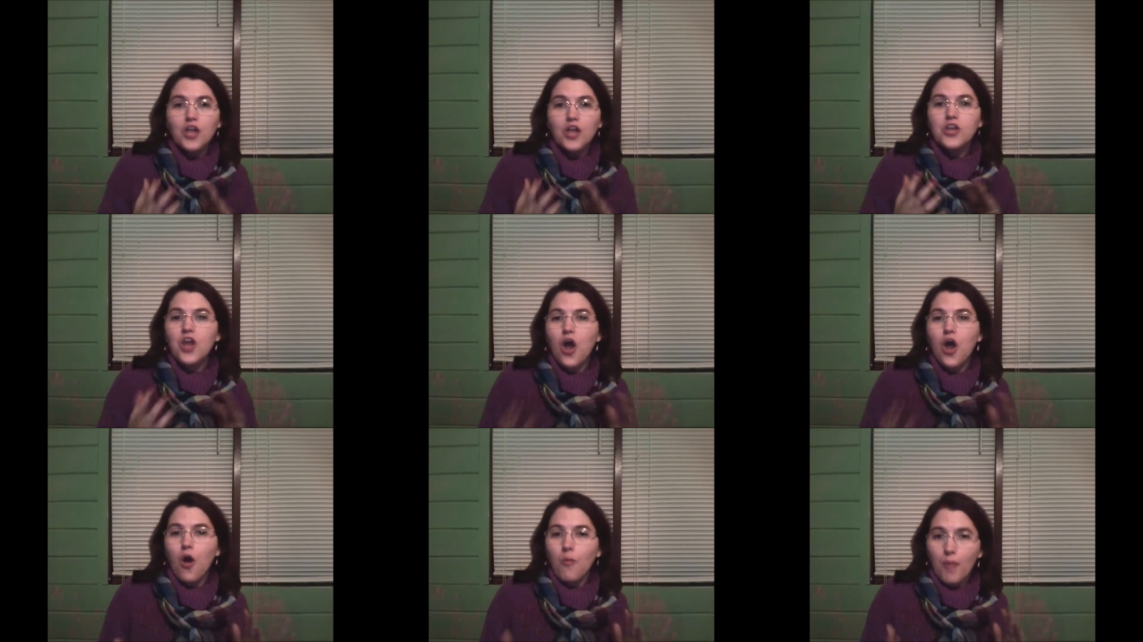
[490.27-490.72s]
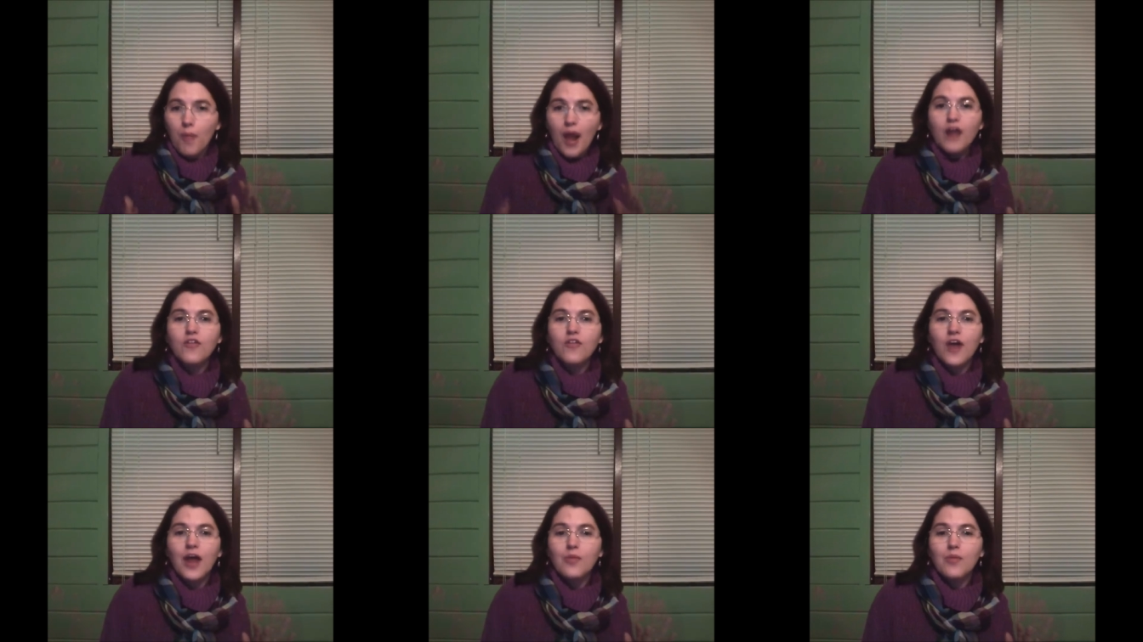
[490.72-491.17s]
No, my
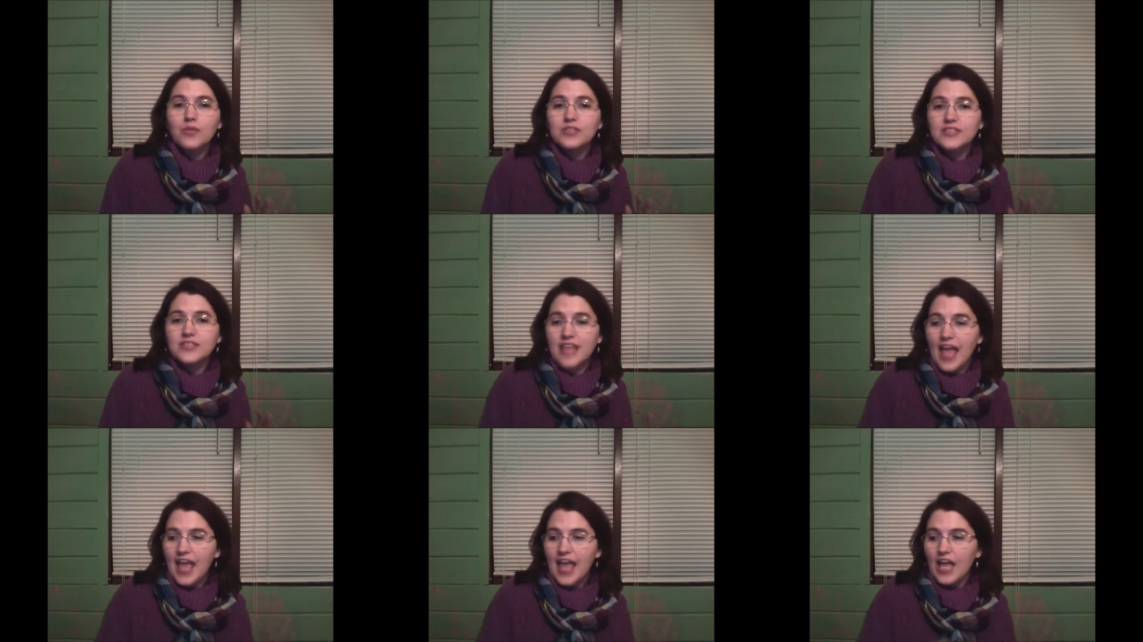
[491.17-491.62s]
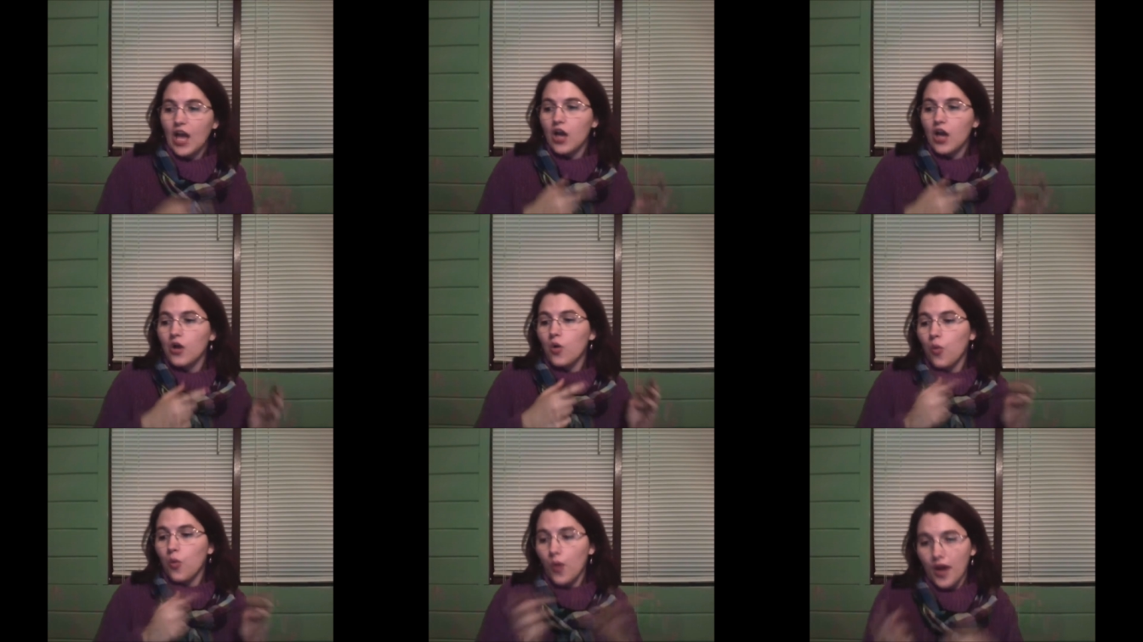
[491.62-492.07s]
grandma was saying
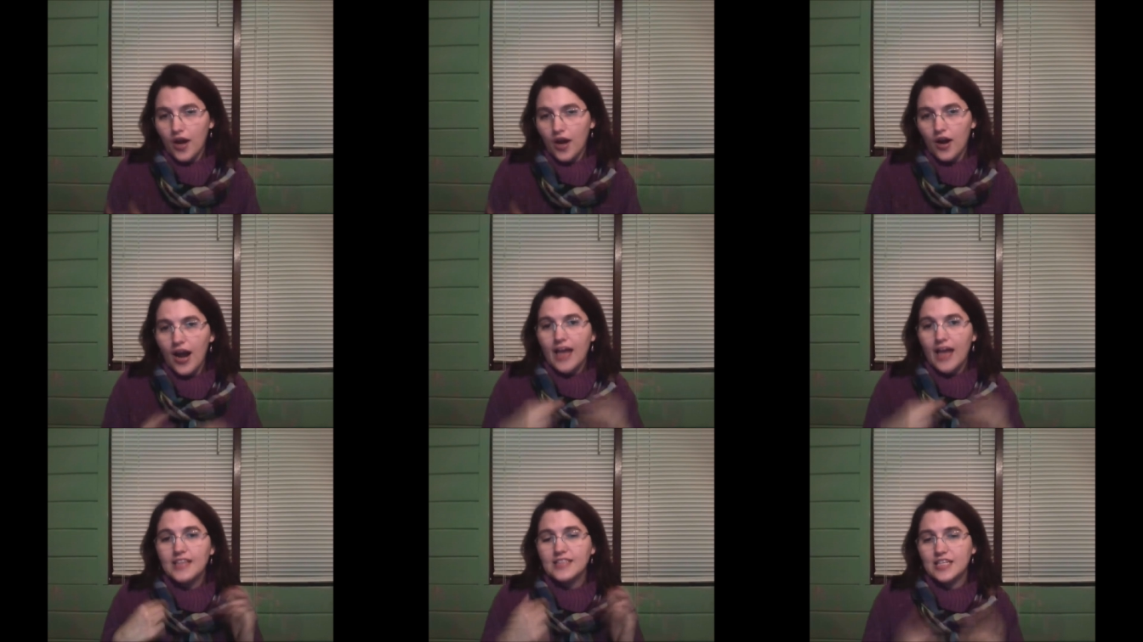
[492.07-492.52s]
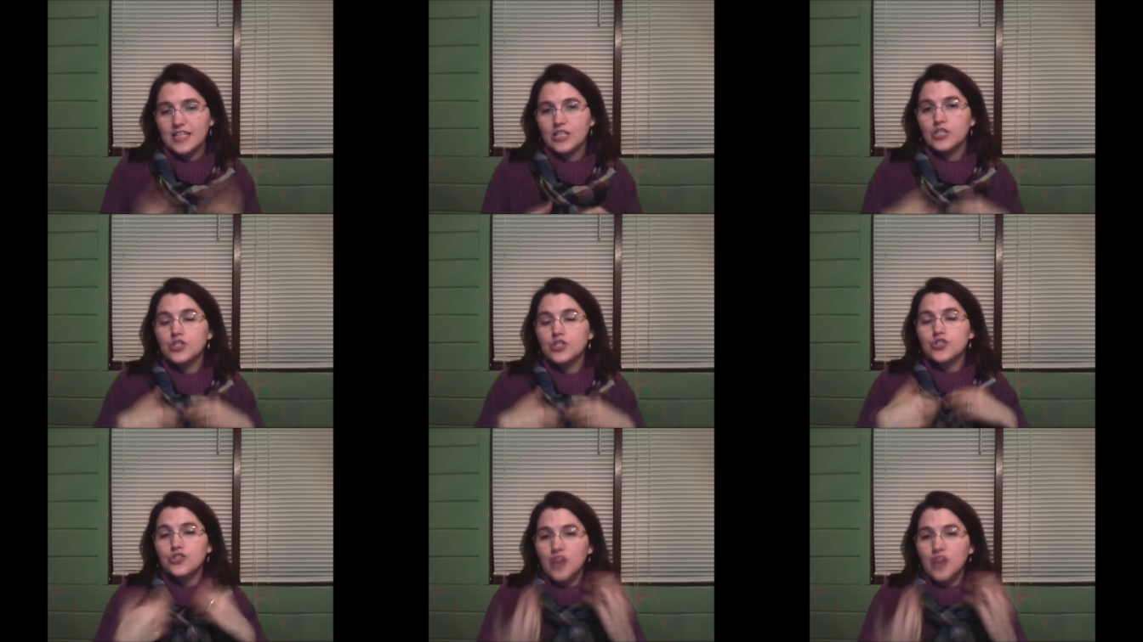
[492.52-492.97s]
queer as
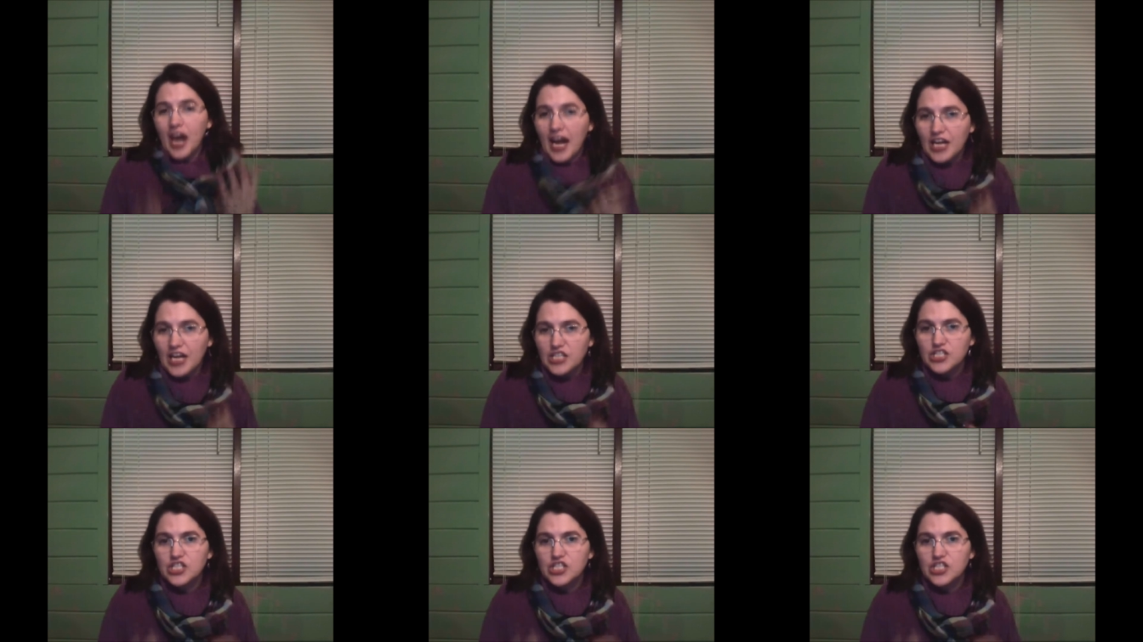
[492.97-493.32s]
in strange.